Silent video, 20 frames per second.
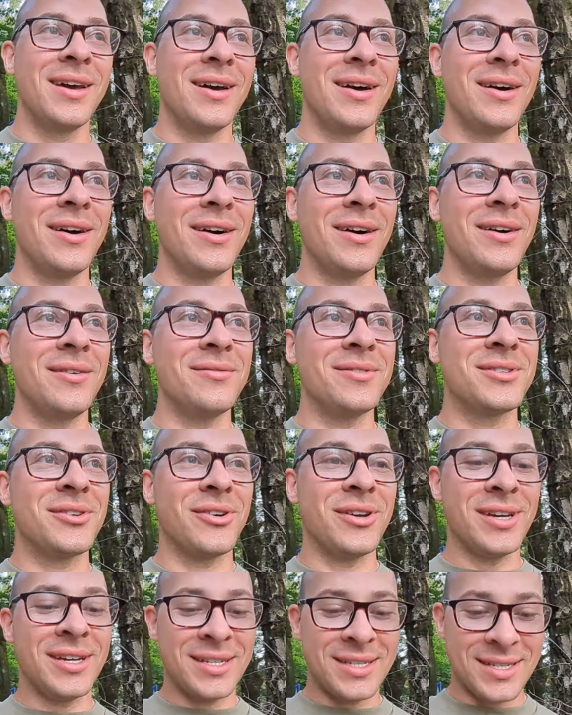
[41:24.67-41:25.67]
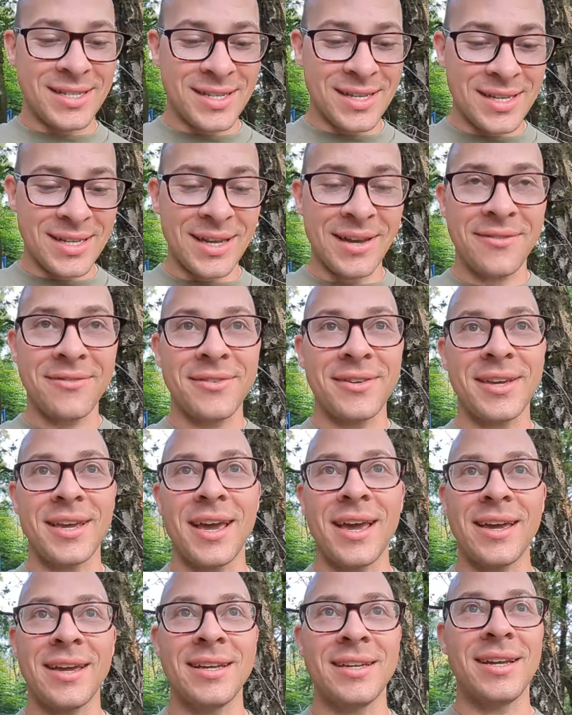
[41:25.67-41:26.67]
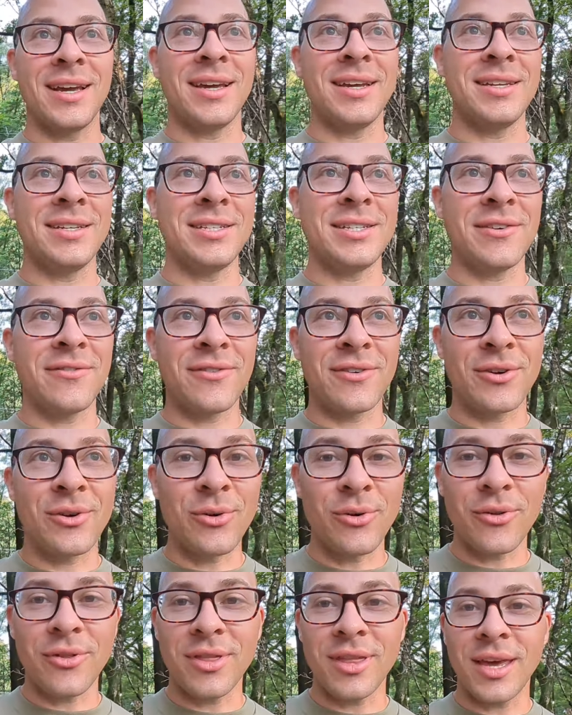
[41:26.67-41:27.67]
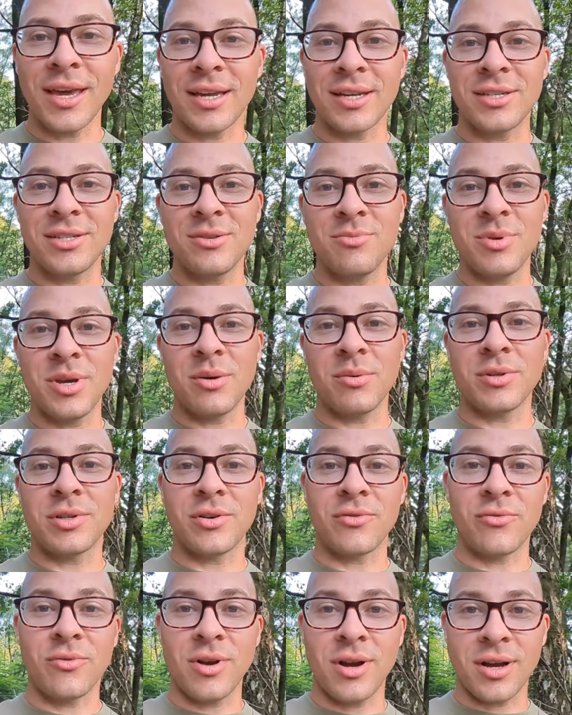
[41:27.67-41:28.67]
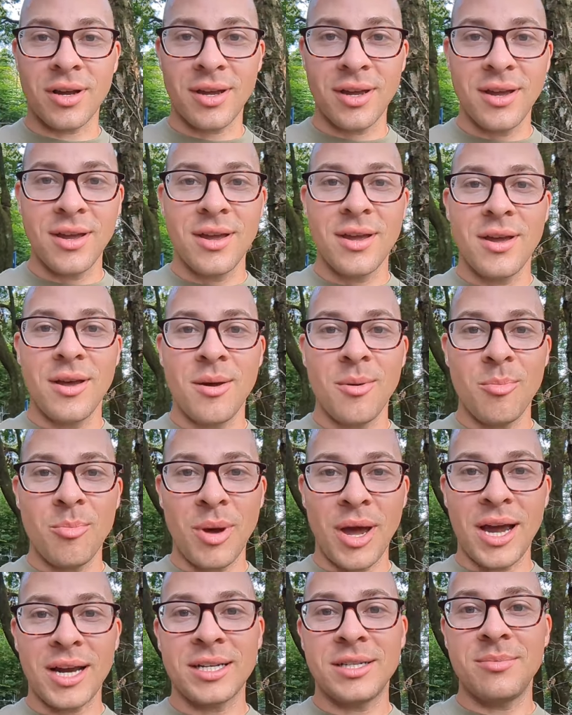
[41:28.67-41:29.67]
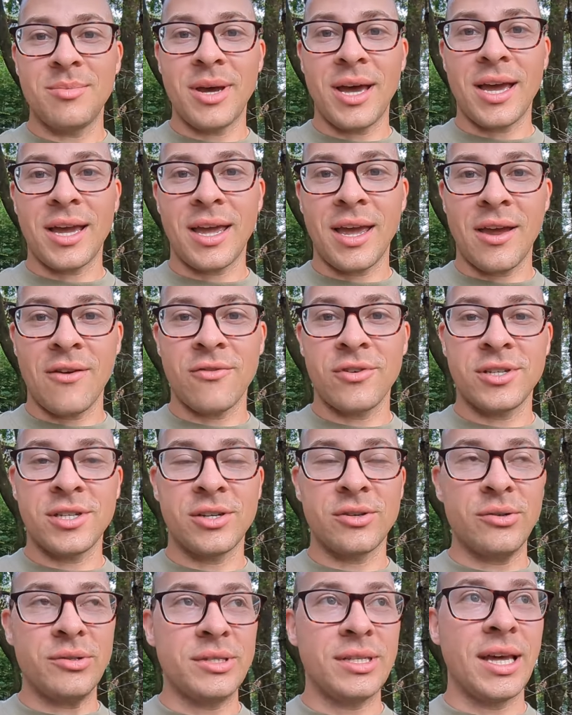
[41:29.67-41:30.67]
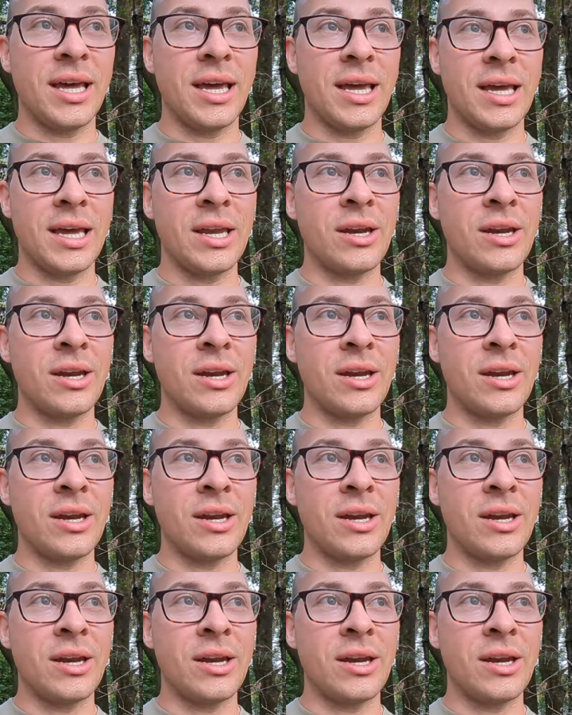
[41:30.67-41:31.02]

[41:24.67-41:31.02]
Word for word: Um, so it's definitely a, a difficult thing to be able to ruck back to back every single day.